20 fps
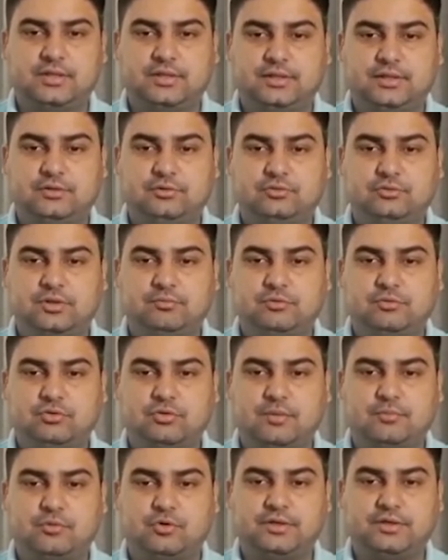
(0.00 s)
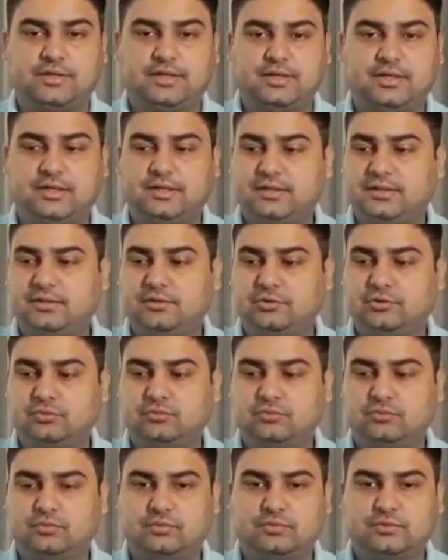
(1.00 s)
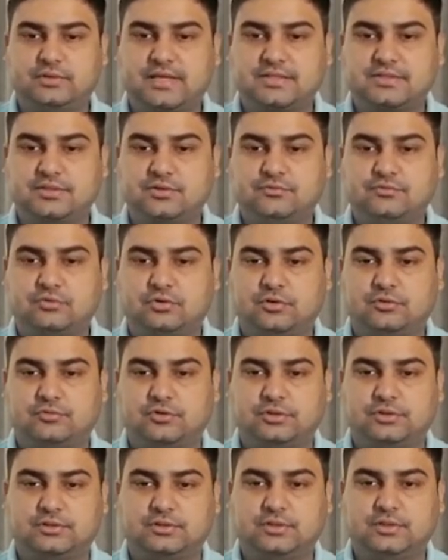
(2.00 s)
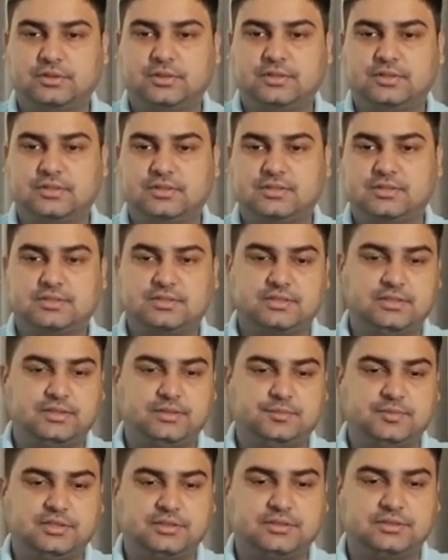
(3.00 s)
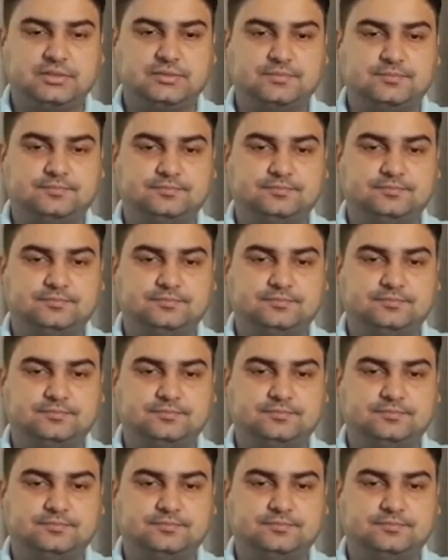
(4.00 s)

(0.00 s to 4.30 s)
into W upon A into density of salt water. This is still in meters.